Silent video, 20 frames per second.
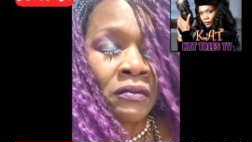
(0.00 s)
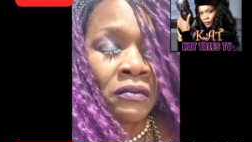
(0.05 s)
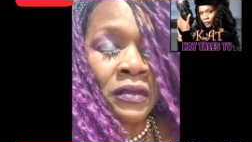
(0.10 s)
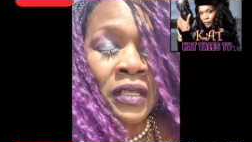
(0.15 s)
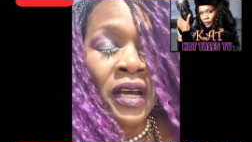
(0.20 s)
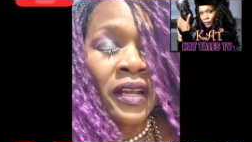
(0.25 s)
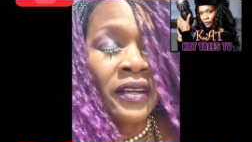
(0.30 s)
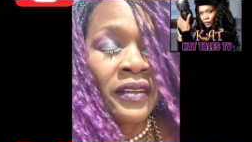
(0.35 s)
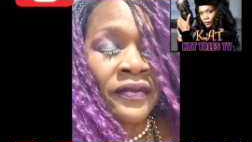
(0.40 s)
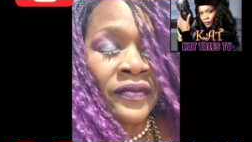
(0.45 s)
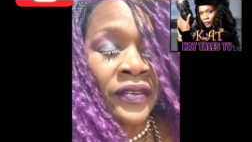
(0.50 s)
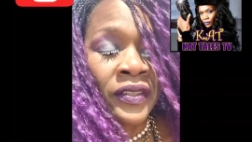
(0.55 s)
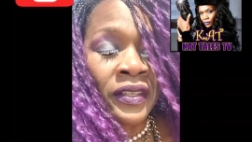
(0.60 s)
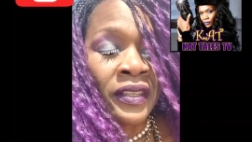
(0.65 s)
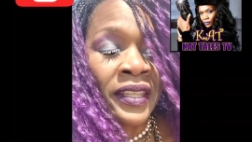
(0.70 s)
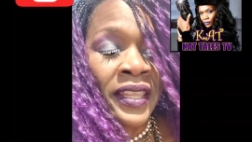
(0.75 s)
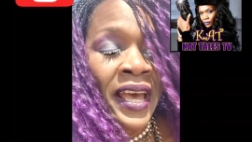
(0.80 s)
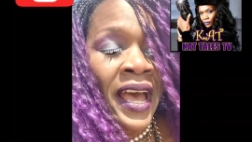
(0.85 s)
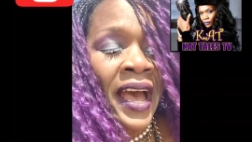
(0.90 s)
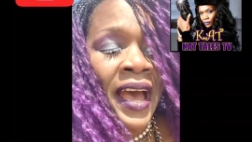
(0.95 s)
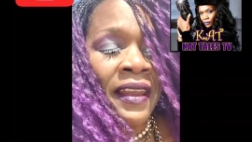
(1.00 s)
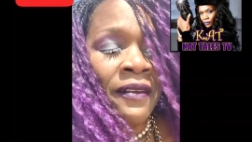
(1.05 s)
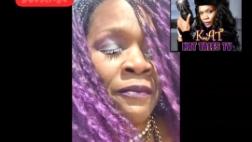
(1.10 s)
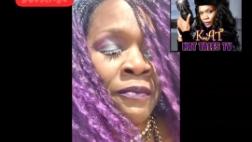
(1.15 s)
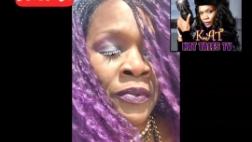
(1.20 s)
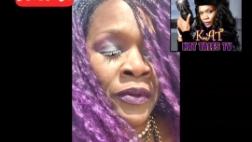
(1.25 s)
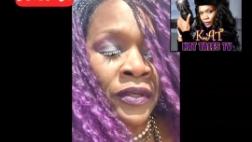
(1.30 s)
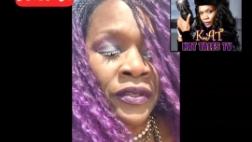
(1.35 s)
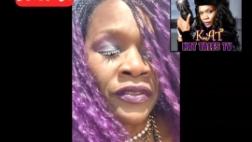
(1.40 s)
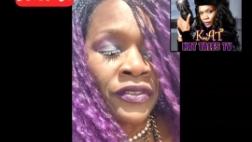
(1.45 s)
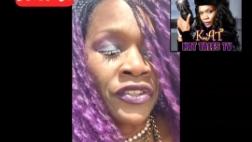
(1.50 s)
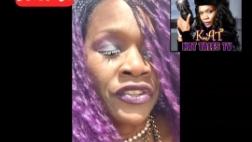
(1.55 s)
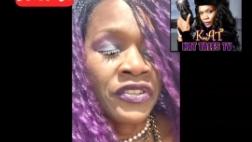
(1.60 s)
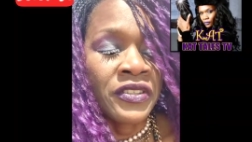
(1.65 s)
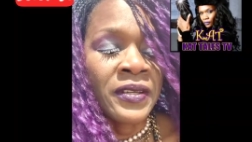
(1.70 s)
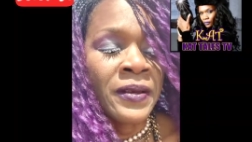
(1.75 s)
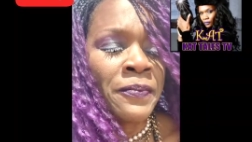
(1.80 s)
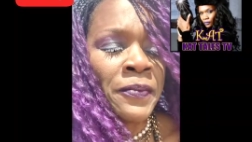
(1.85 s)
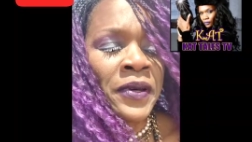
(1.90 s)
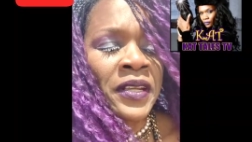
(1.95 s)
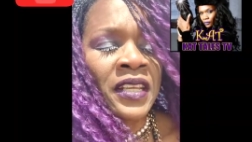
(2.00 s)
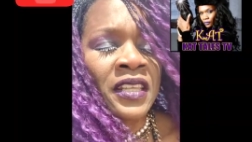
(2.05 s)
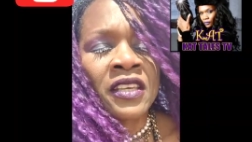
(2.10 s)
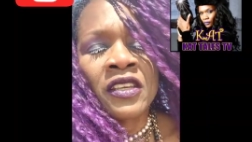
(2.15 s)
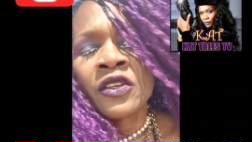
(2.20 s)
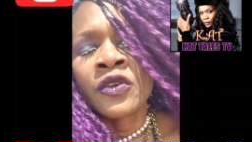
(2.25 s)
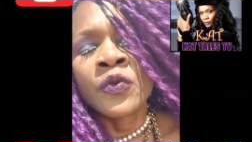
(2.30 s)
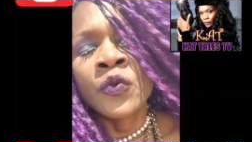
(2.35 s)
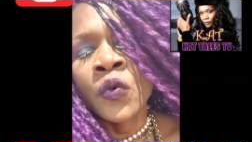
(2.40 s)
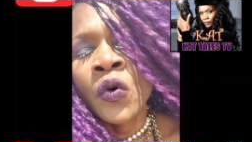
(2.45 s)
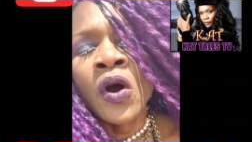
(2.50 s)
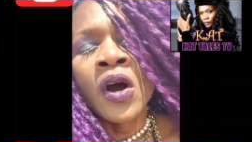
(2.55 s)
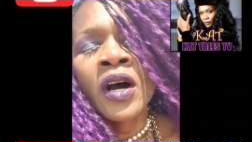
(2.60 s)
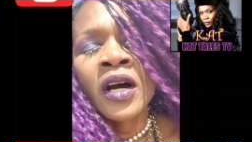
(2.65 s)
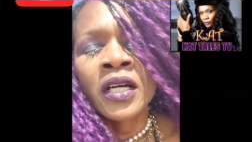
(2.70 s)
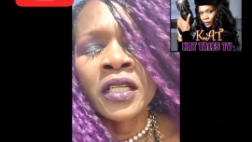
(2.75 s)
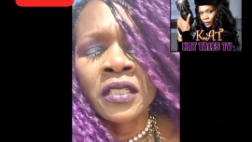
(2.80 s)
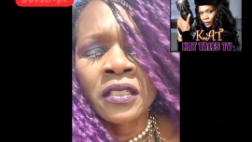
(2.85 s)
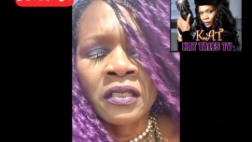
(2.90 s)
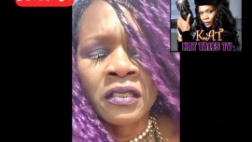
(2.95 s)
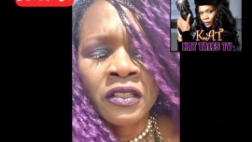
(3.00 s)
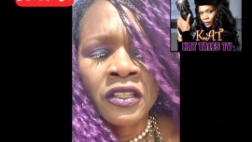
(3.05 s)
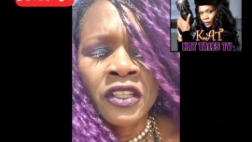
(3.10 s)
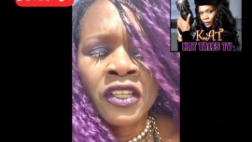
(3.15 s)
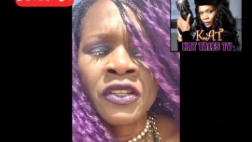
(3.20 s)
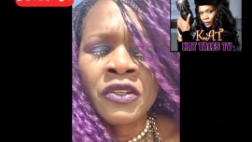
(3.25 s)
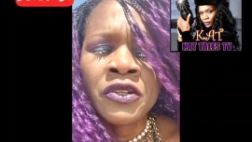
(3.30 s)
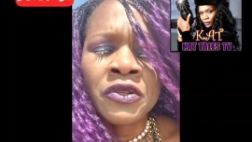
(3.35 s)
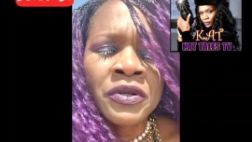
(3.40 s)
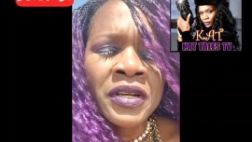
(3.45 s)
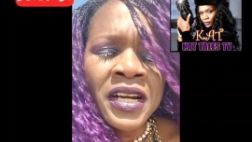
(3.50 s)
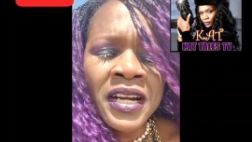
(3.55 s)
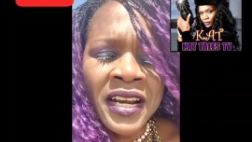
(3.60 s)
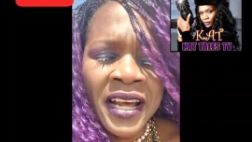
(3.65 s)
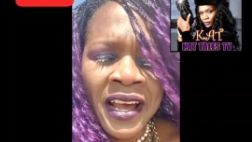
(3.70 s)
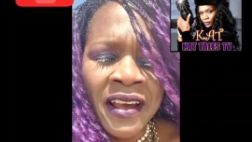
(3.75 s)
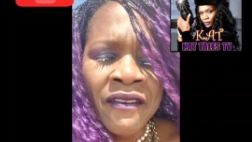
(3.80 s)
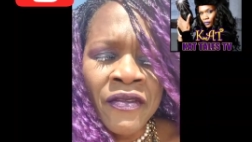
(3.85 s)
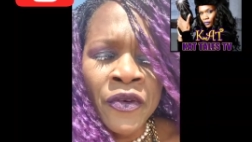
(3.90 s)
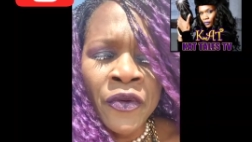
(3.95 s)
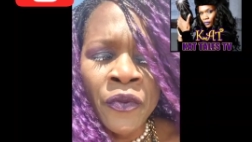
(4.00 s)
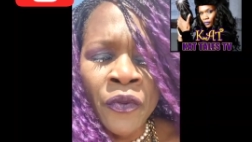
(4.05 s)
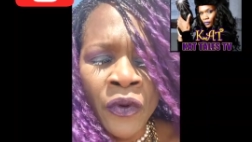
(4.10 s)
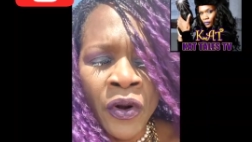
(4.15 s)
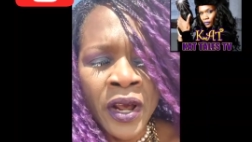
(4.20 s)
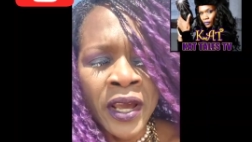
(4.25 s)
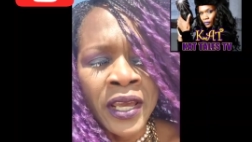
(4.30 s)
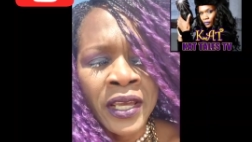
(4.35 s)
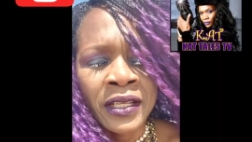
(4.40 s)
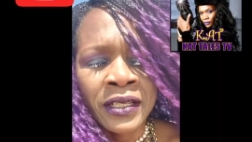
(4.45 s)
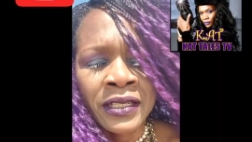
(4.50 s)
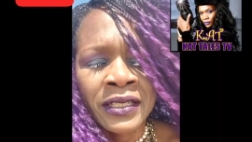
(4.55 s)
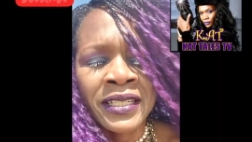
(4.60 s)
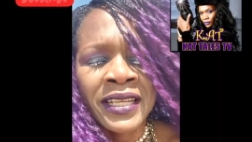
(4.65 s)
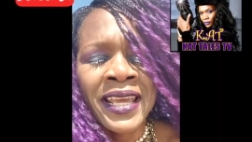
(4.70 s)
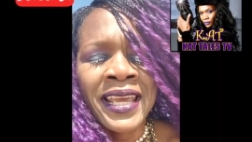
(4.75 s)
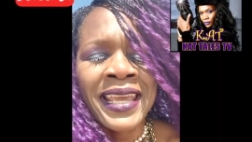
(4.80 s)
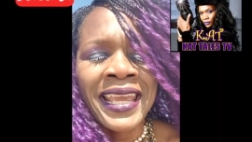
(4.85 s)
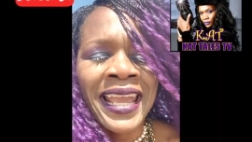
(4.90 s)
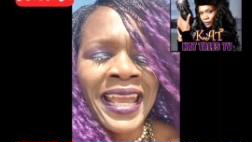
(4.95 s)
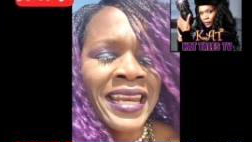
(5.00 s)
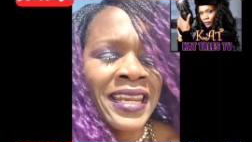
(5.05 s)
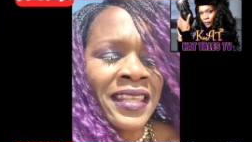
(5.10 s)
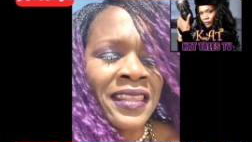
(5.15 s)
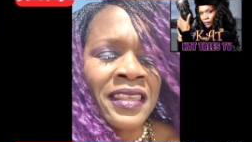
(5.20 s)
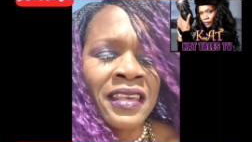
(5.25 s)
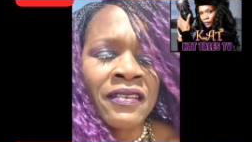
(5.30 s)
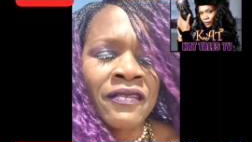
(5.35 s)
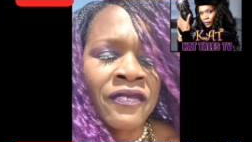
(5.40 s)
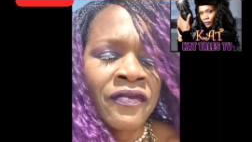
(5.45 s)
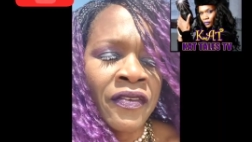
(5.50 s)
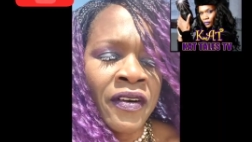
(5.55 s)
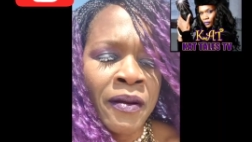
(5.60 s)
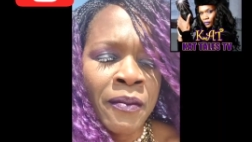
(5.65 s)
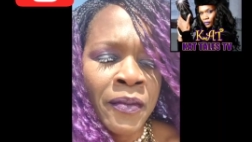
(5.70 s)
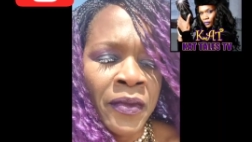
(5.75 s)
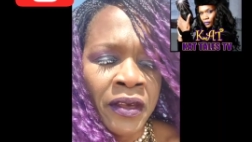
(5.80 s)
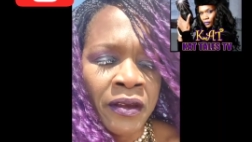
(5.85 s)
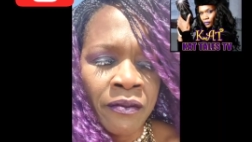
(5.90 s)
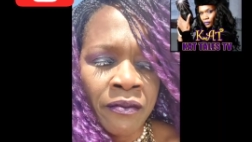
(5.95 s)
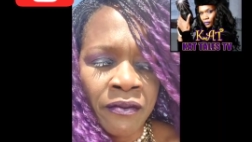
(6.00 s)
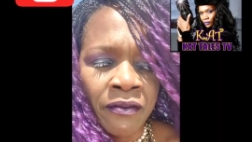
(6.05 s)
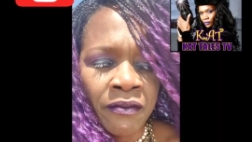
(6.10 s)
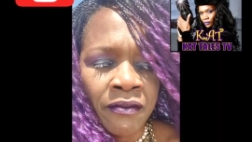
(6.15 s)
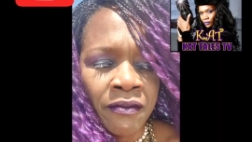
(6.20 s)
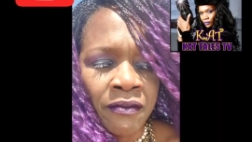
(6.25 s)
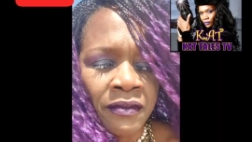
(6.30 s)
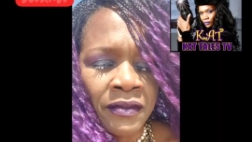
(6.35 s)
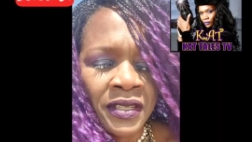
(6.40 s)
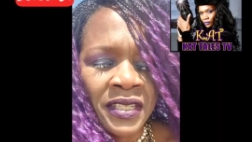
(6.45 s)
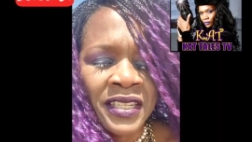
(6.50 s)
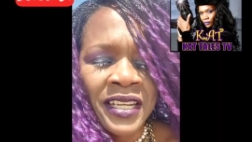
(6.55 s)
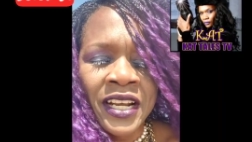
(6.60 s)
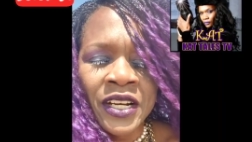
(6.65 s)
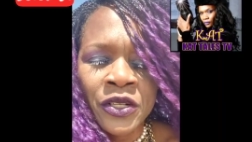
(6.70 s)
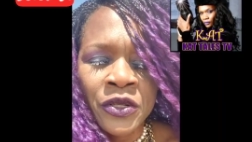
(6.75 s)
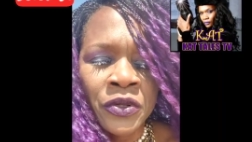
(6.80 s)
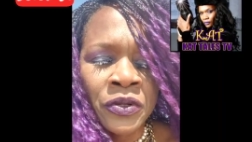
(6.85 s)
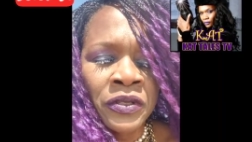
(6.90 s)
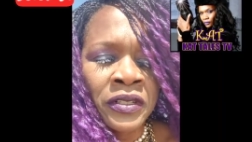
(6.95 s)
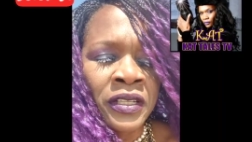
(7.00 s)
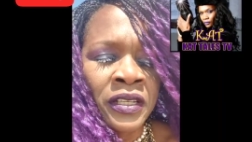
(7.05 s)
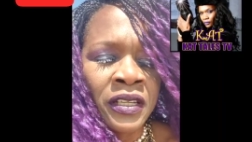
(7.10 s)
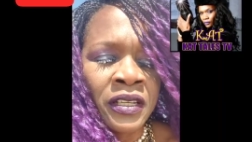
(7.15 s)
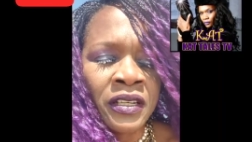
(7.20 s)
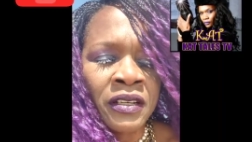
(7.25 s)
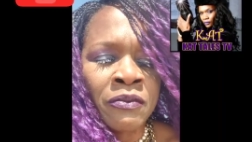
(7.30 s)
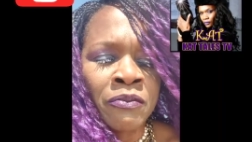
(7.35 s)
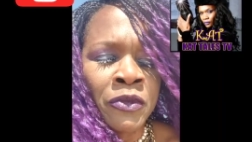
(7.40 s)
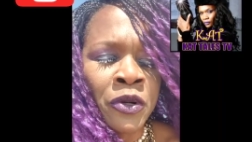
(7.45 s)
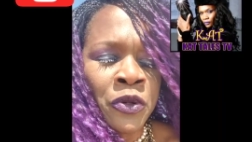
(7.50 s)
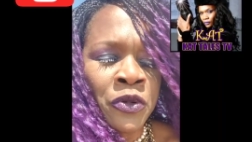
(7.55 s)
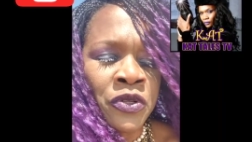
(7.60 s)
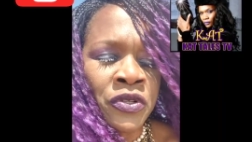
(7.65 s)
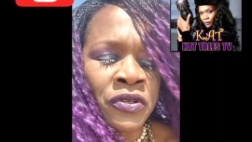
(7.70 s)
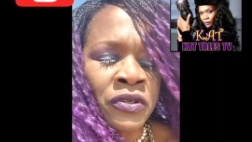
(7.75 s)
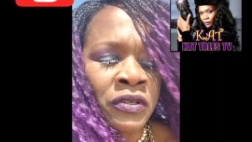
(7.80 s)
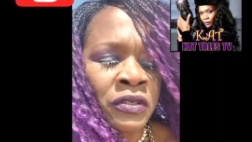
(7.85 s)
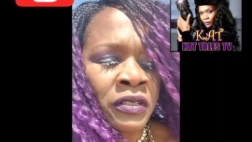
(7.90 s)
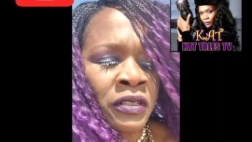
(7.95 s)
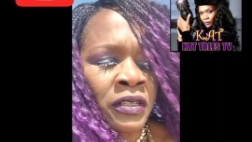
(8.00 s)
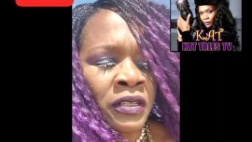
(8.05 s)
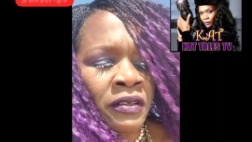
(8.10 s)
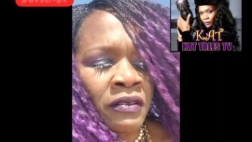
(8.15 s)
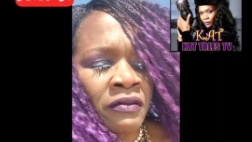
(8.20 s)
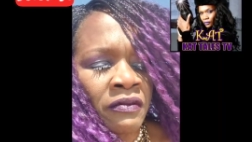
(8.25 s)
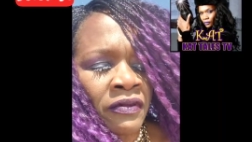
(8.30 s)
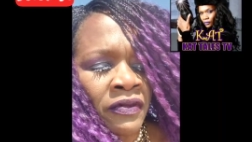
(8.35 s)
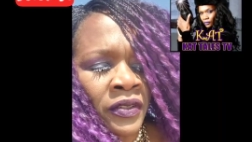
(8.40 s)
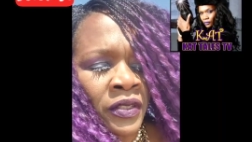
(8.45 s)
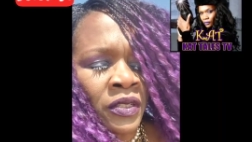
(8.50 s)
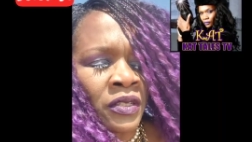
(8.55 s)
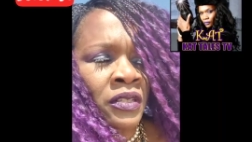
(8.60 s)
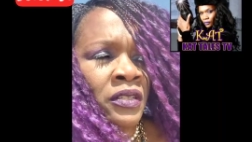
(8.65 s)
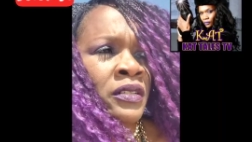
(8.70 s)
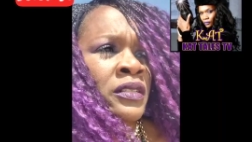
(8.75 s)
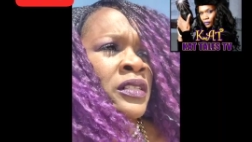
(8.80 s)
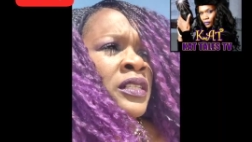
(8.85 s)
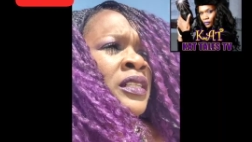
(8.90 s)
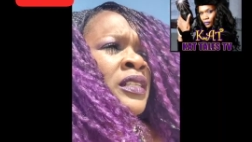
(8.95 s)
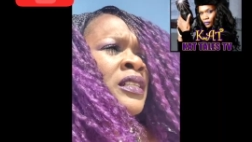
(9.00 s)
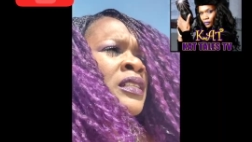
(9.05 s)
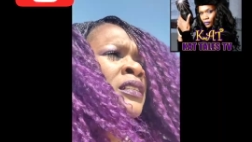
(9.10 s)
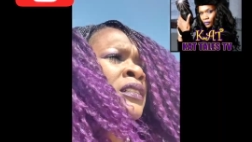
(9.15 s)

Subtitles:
not even that, but just somebody that you want, you do not have the right to take anything from them, sexually, emotionally, physically.